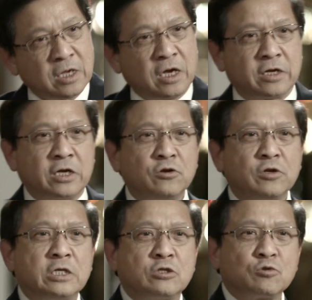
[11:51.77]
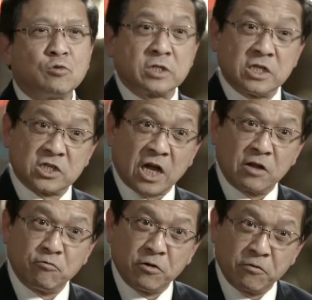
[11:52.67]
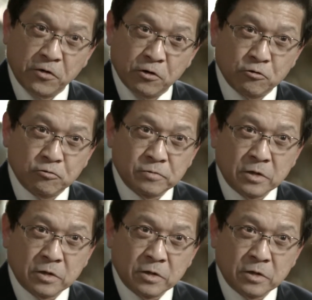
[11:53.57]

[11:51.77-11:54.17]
And then you need to do a design review.